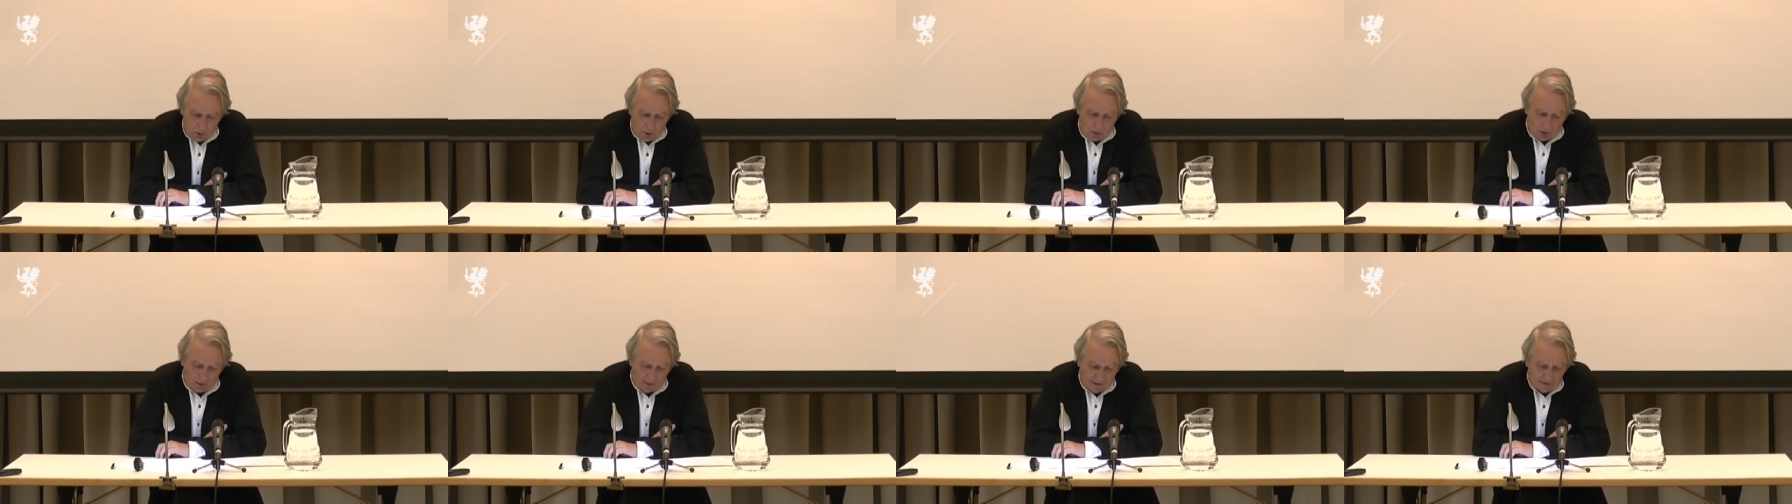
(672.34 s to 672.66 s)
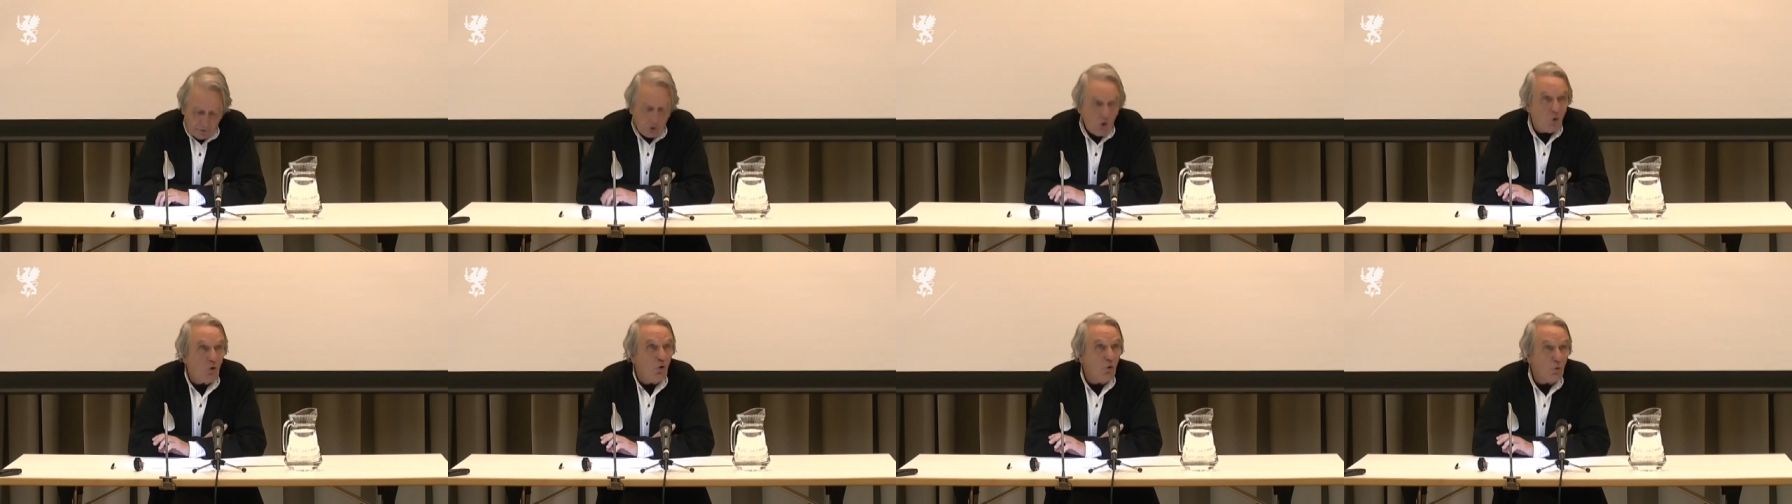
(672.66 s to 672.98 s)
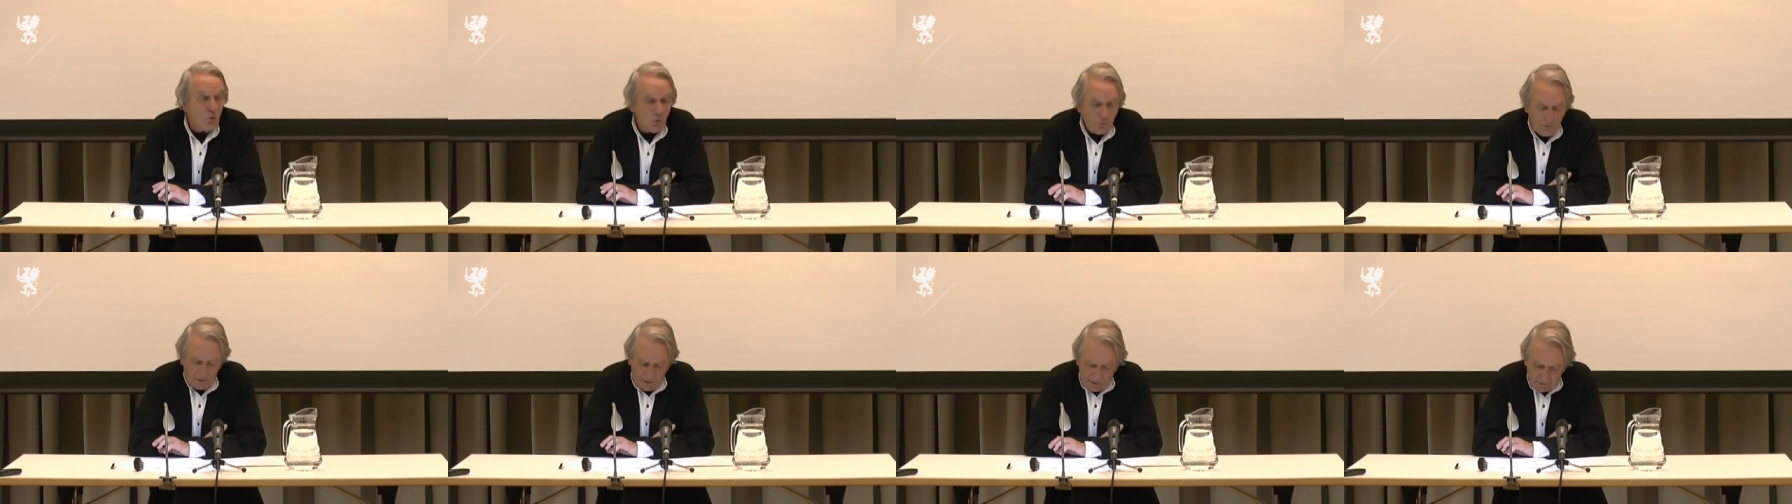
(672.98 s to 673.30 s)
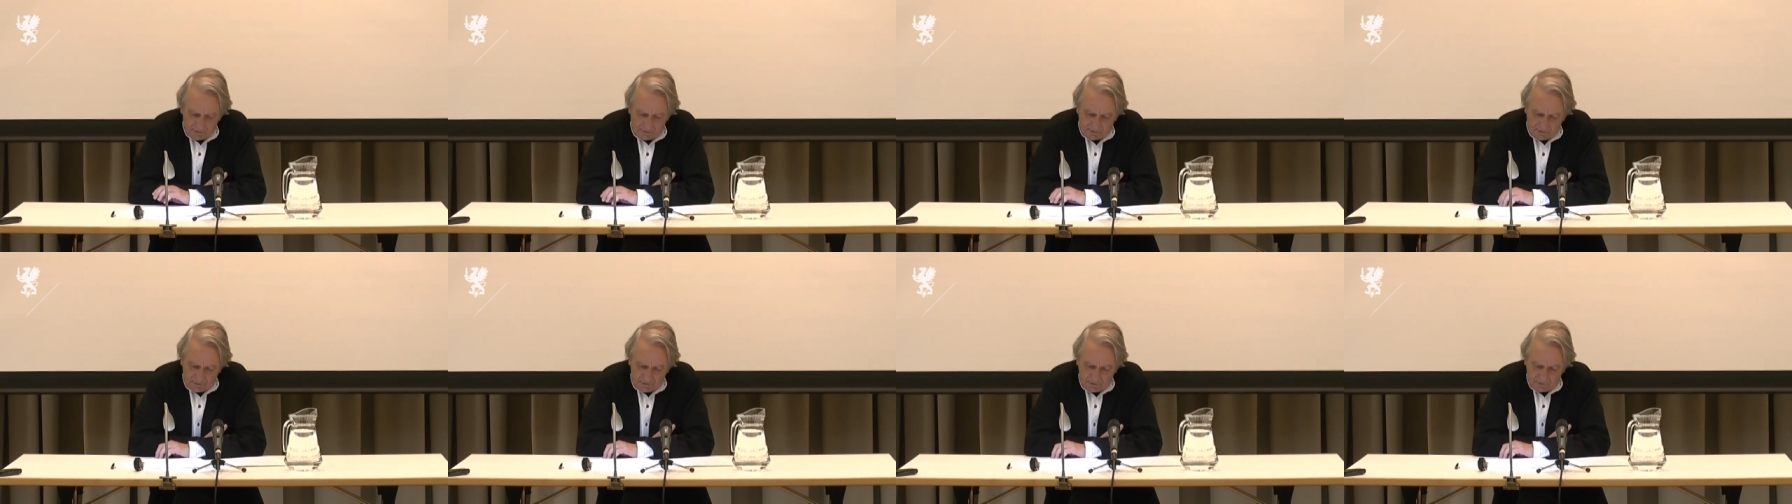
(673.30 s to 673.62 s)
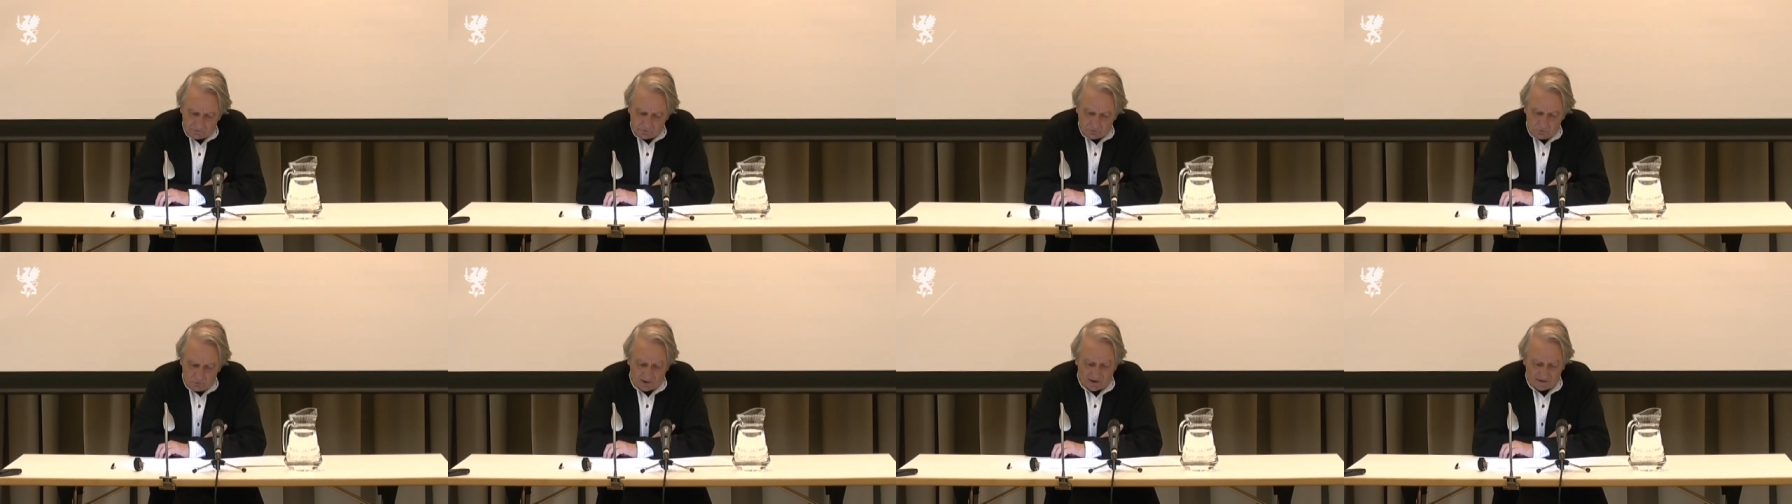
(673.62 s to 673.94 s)
let alone it
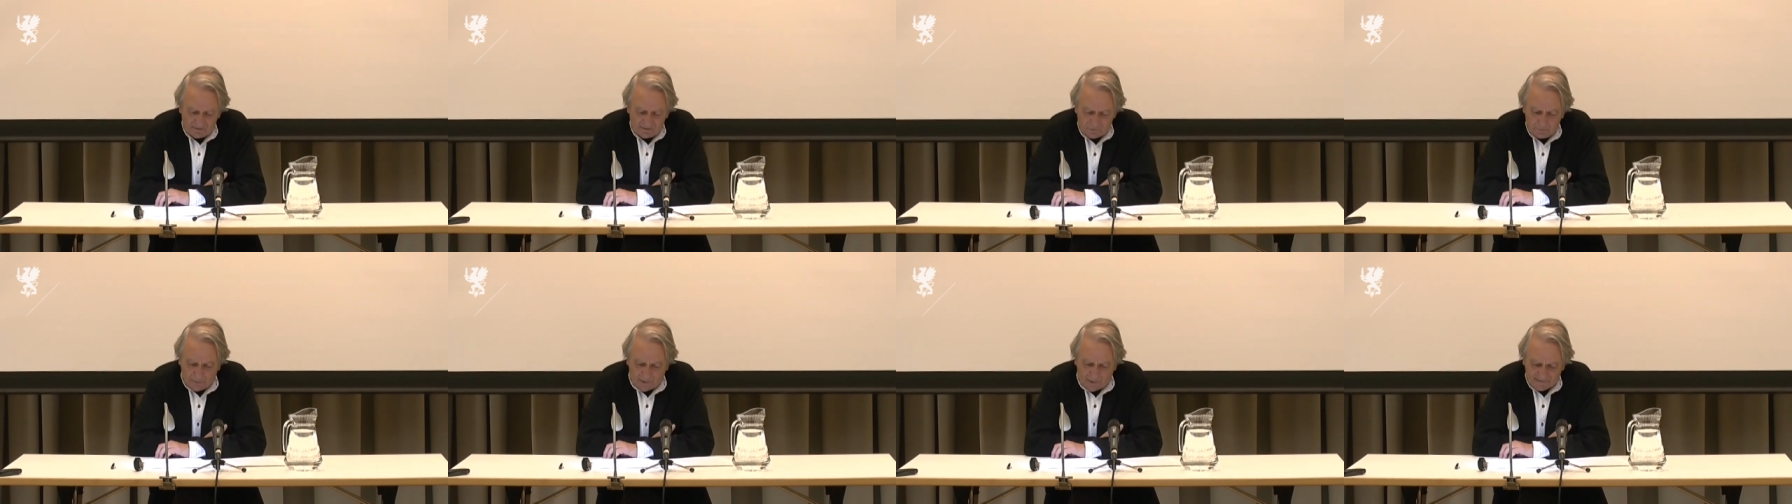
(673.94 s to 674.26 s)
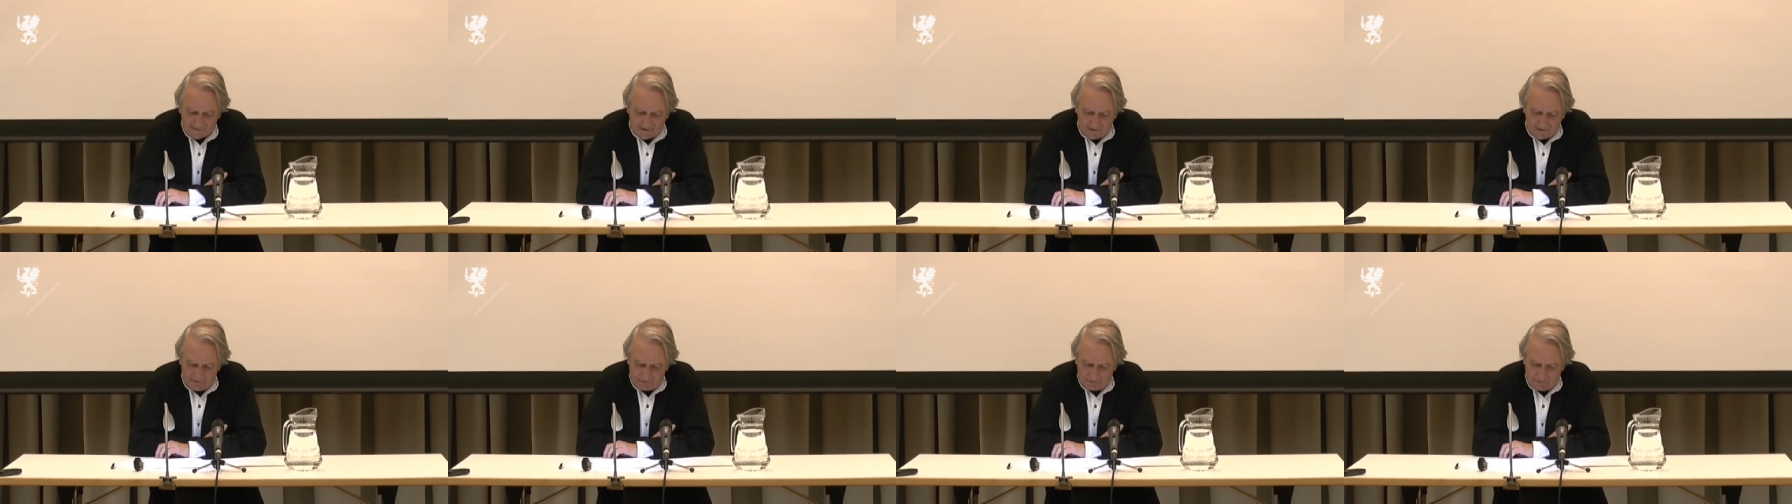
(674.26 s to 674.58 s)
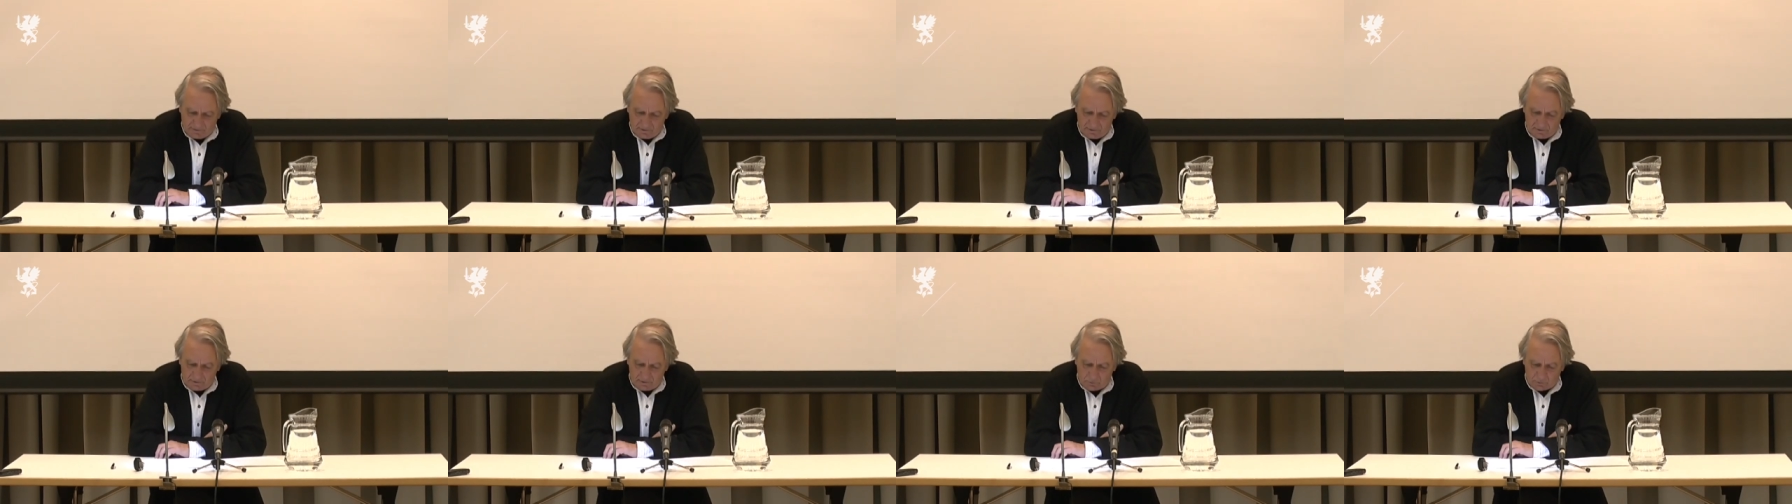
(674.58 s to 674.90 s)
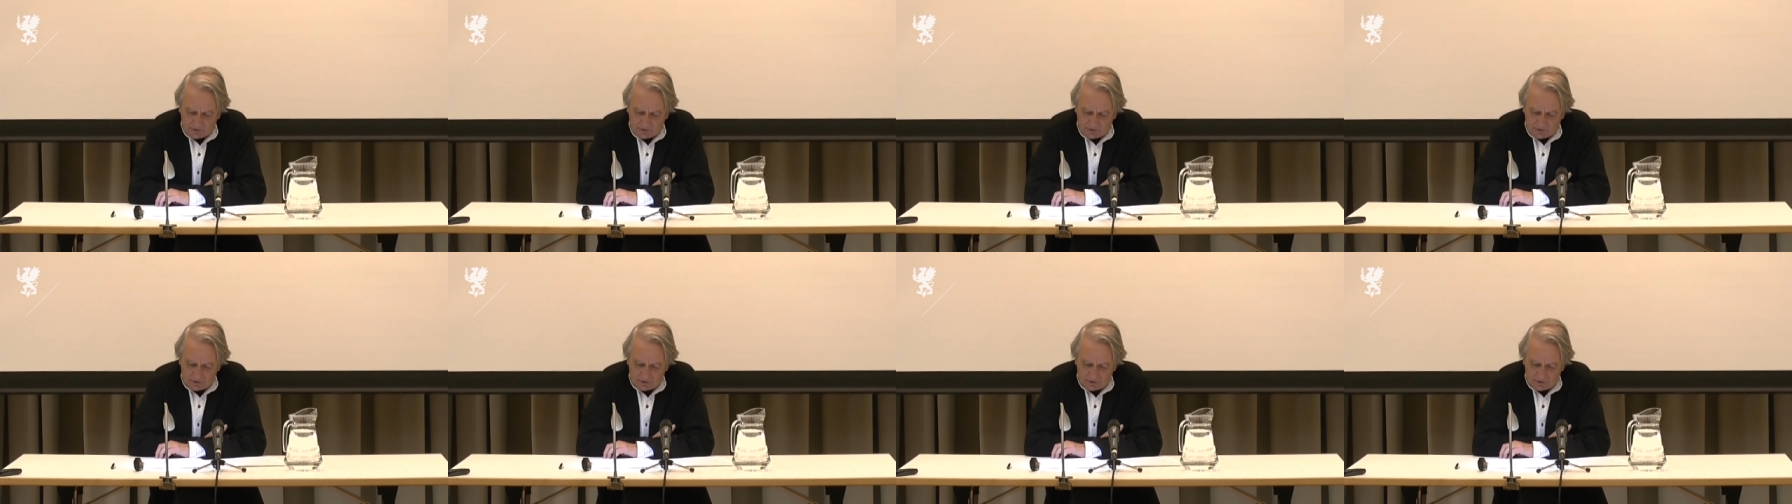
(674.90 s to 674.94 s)
is the last battalion